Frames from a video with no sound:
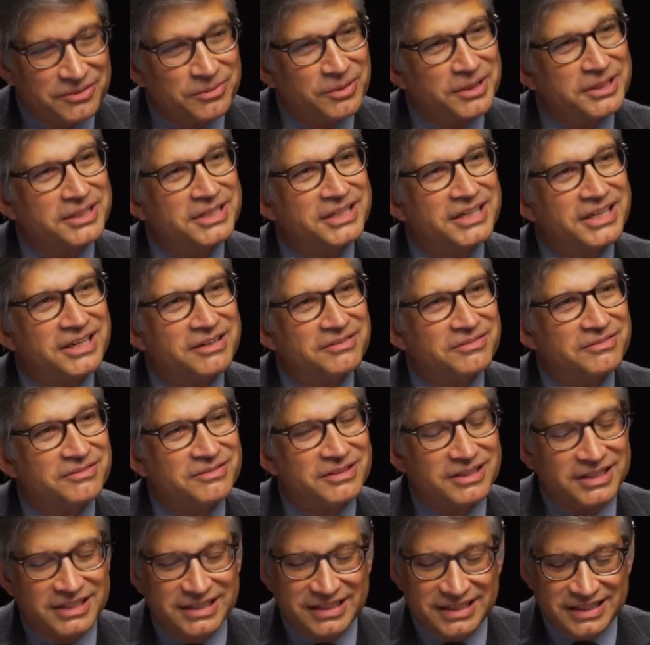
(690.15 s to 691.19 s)
Telle Whitney
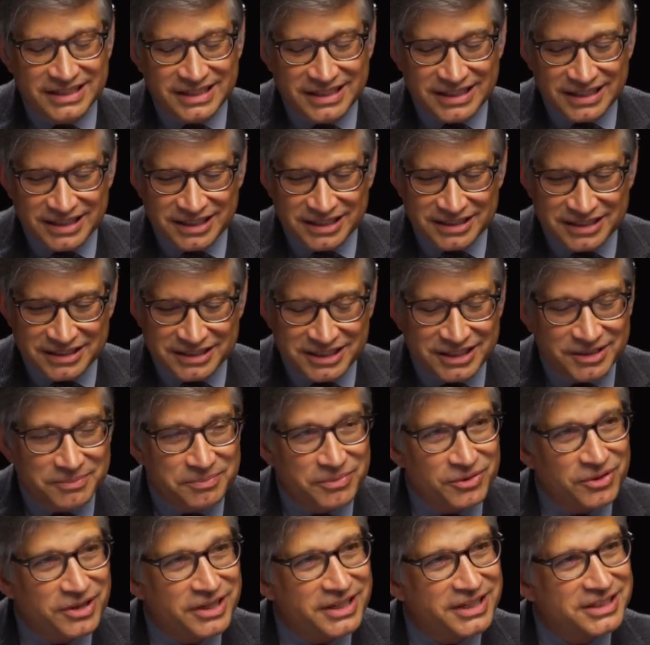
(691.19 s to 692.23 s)
of the uh,
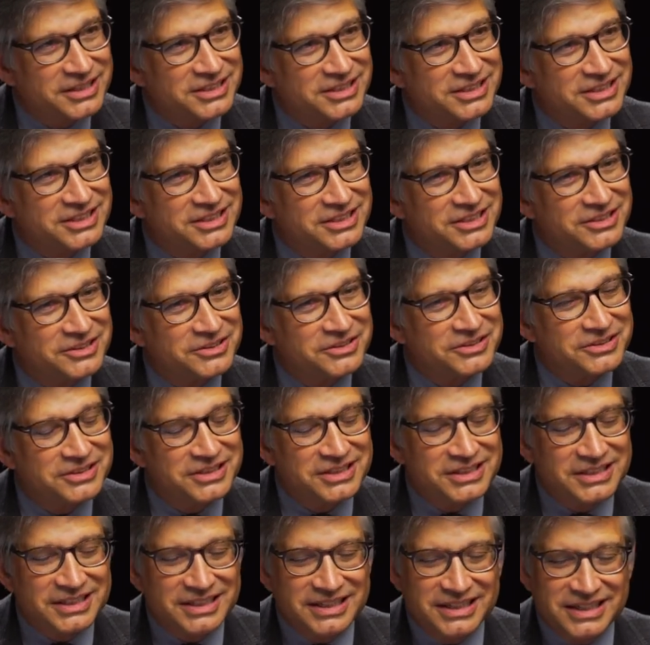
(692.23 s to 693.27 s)
Anita Borg
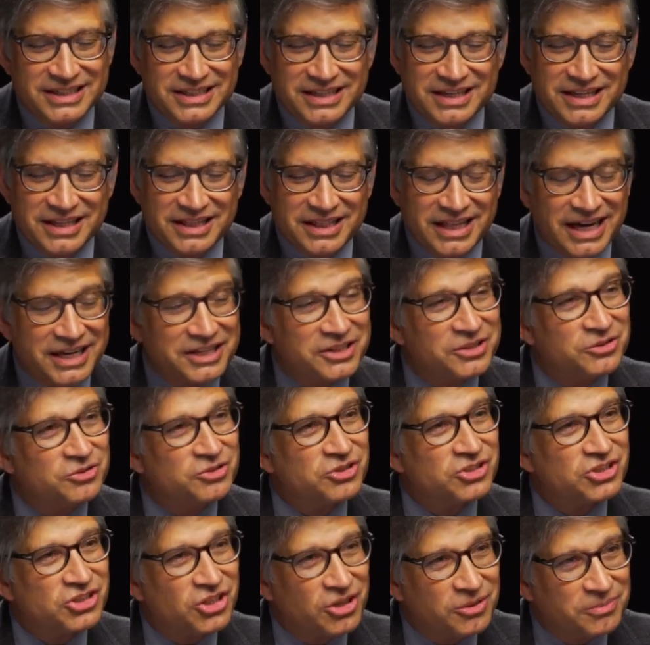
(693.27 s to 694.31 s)
Institute,
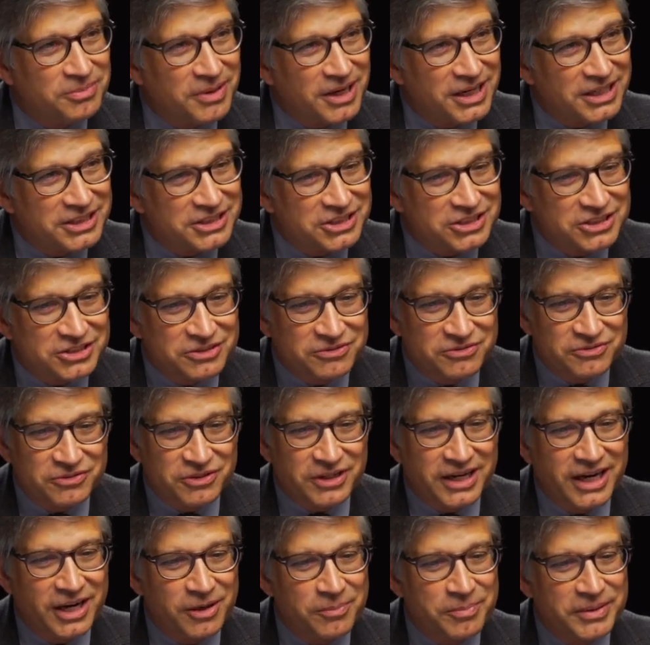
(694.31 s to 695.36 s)
thank you so
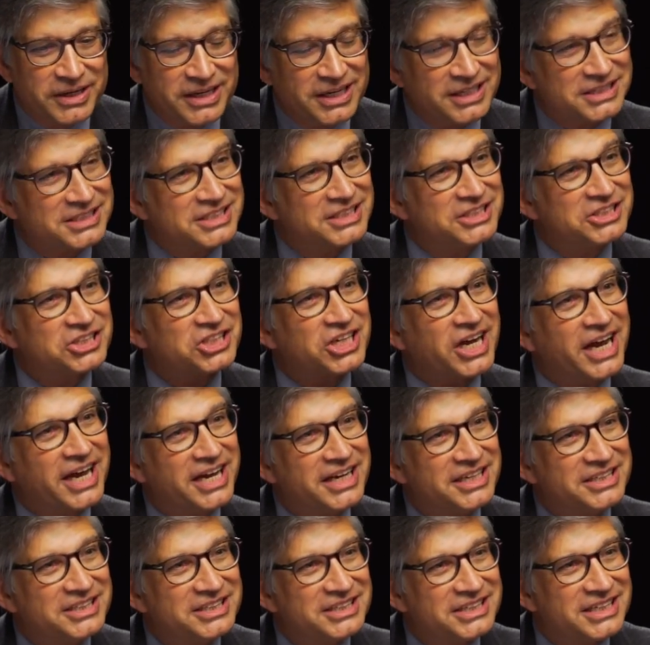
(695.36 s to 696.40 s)
much for helping us to
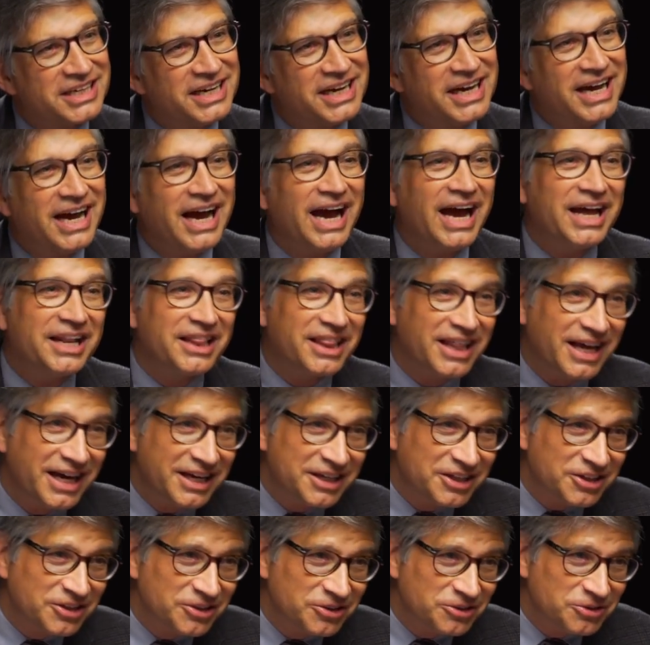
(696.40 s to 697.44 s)
change,
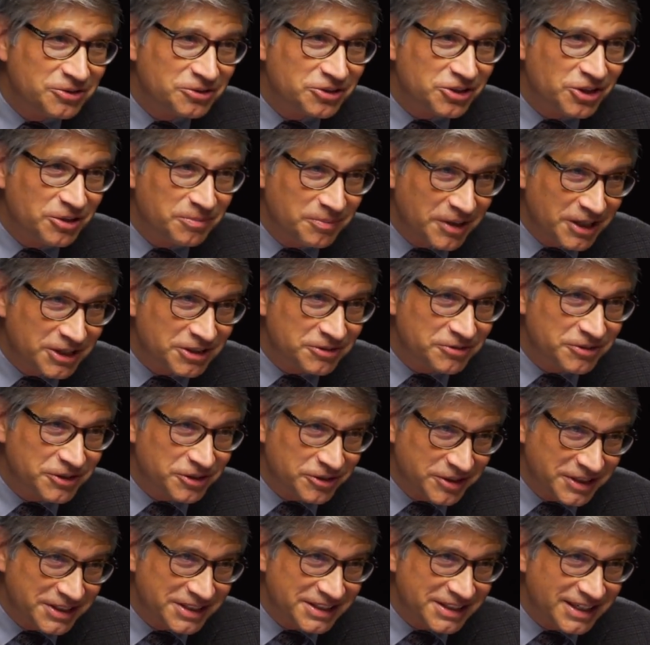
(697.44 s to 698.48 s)
and thank you so
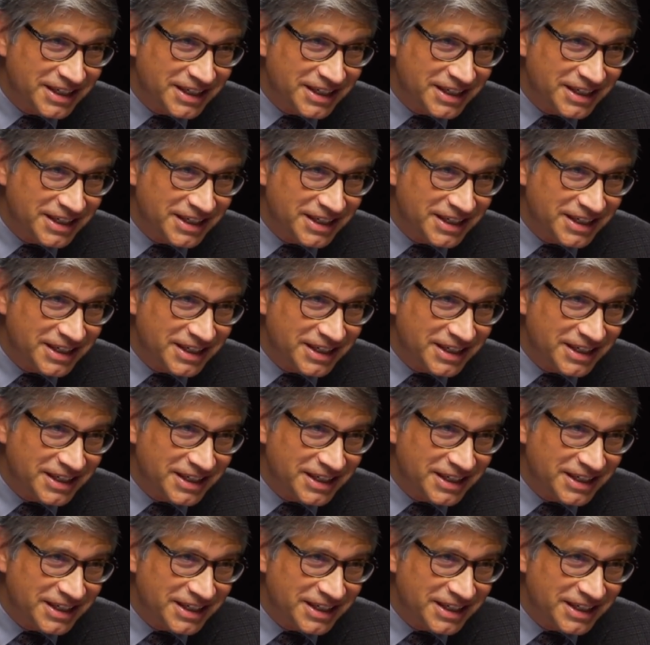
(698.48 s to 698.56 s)
much for your